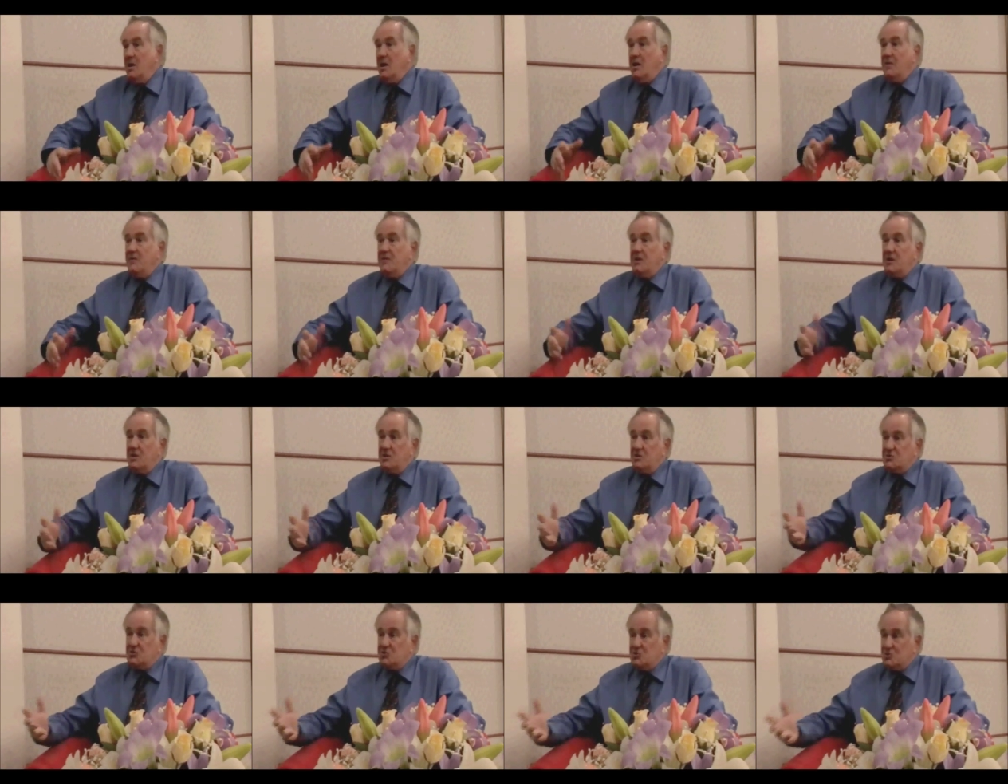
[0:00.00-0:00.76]
And the
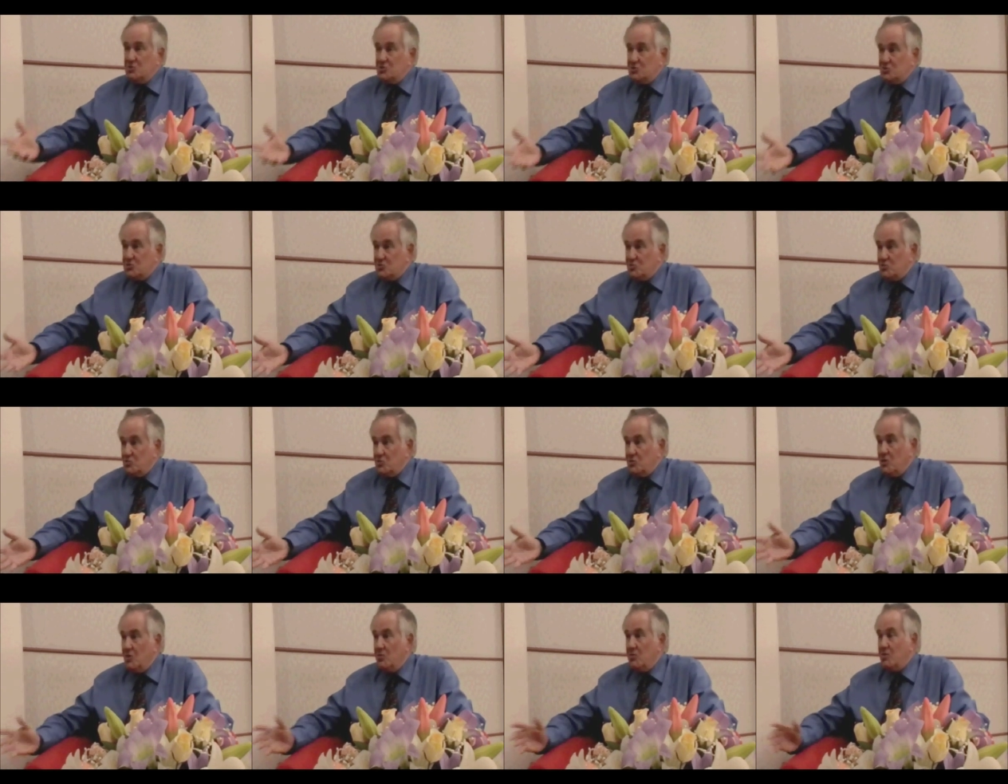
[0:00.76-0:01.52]
other students
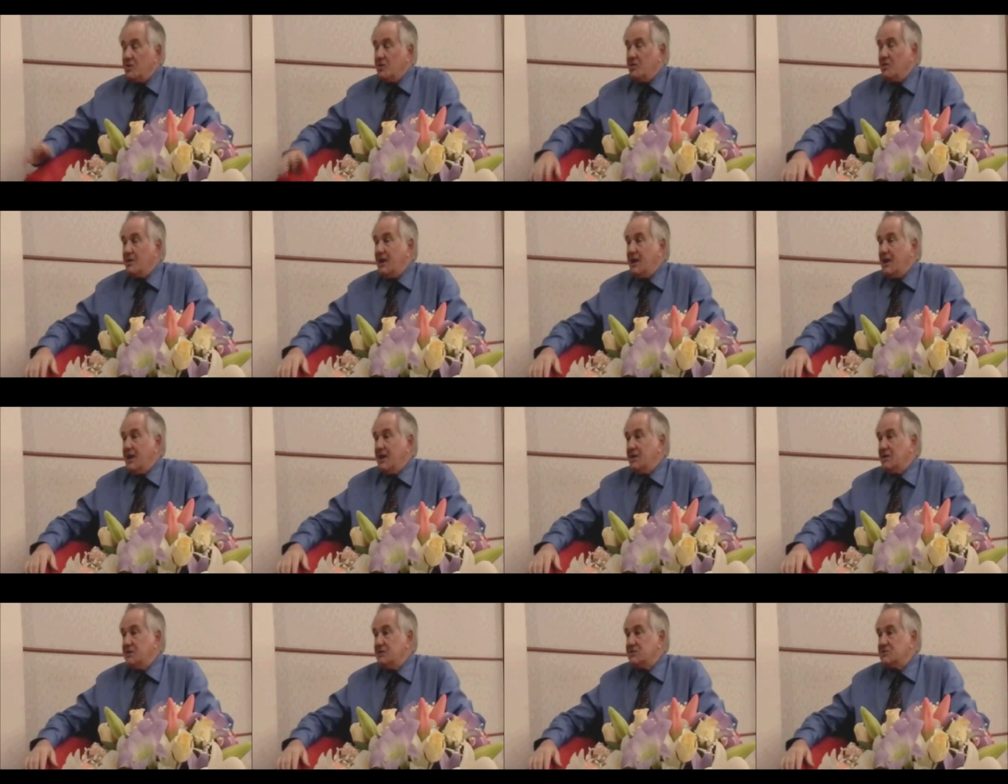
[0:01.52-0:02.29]
lower their
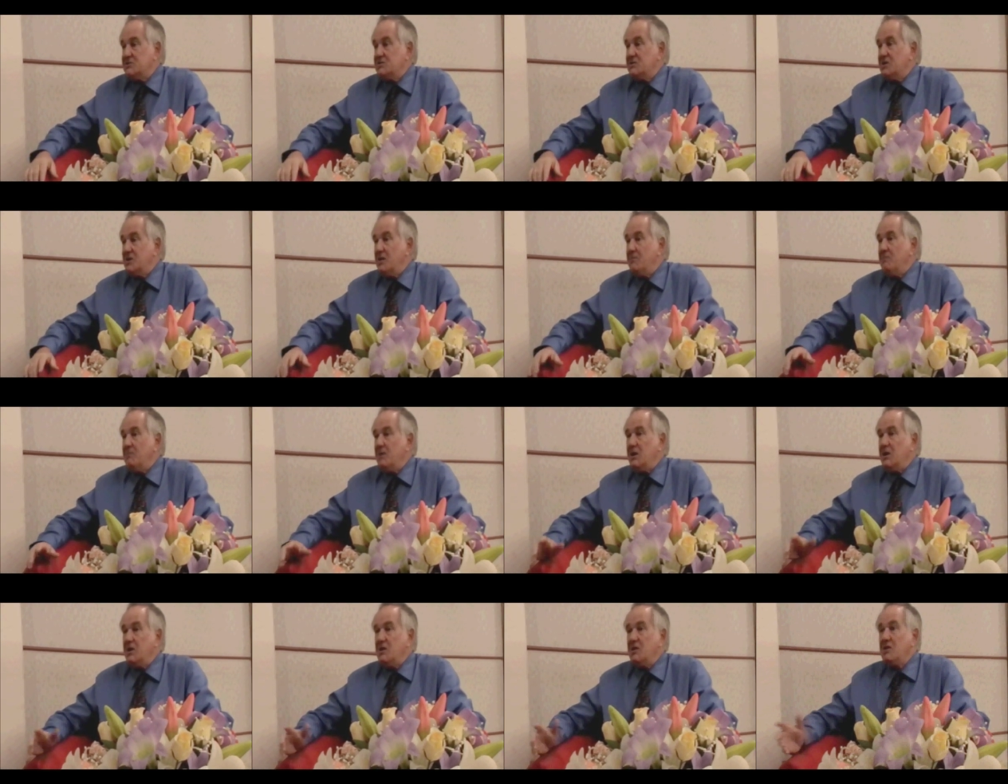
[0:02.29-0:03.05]
hands, and
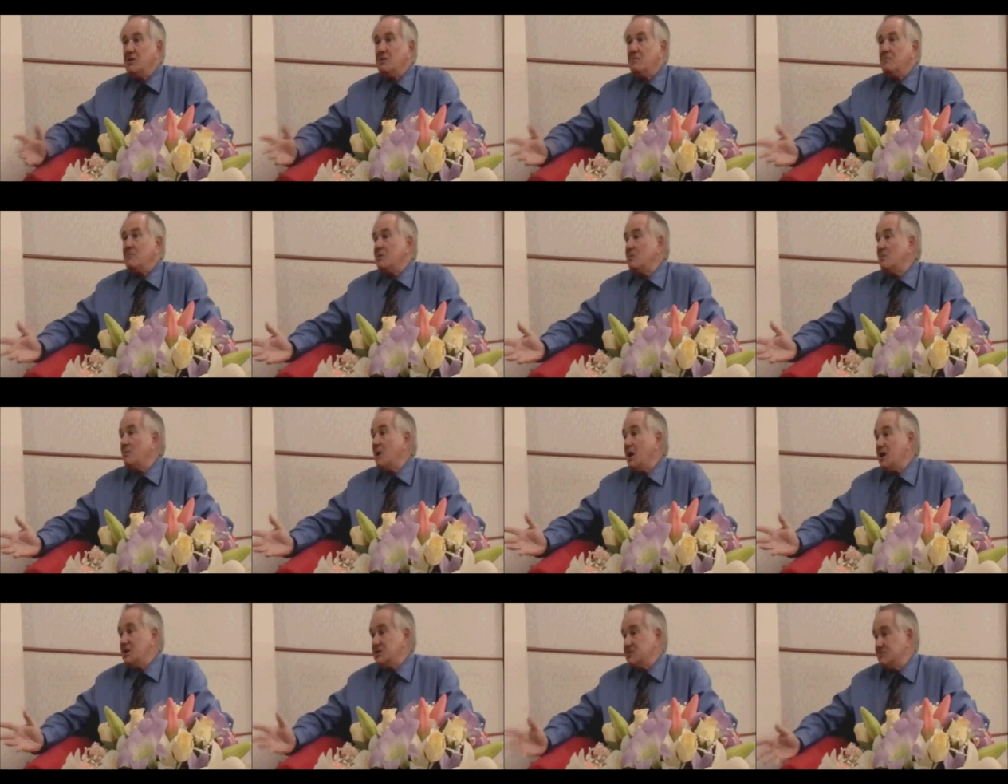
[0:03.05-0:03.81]
many of them, their
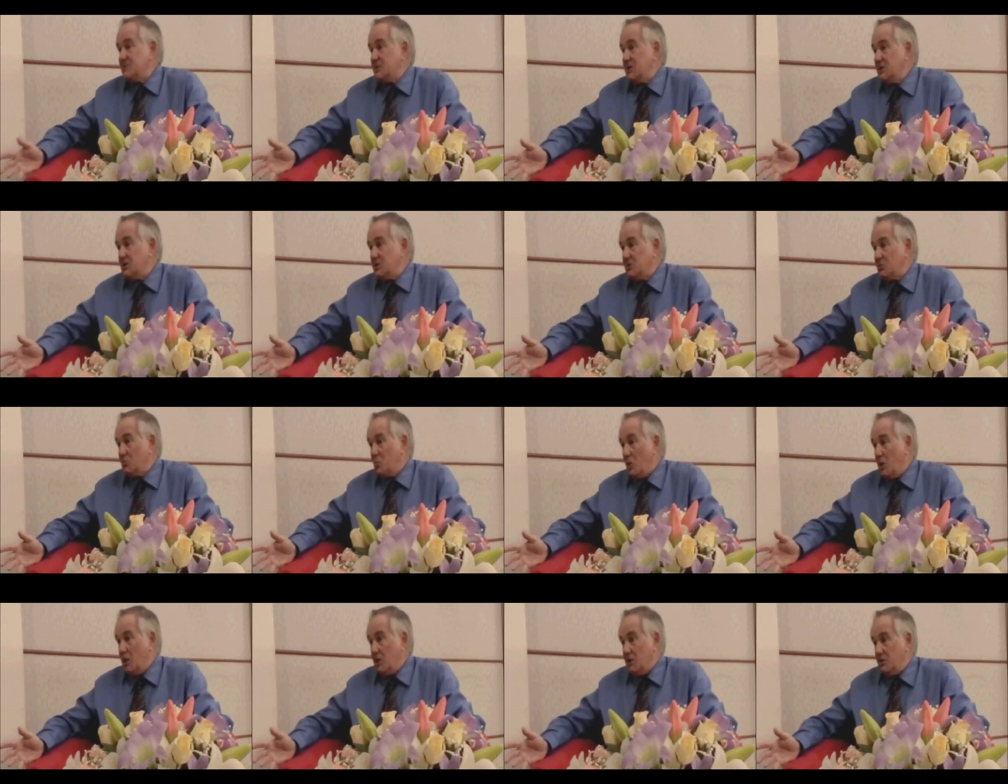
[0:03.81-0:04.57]
minds begin to
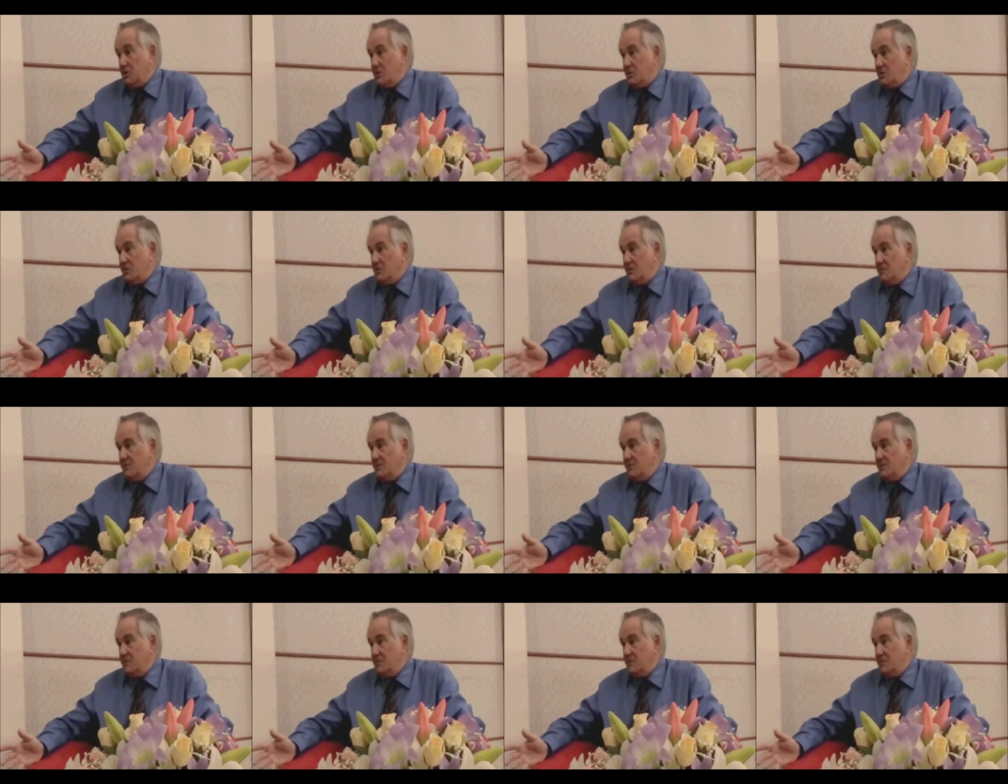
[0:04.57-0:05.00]
wander.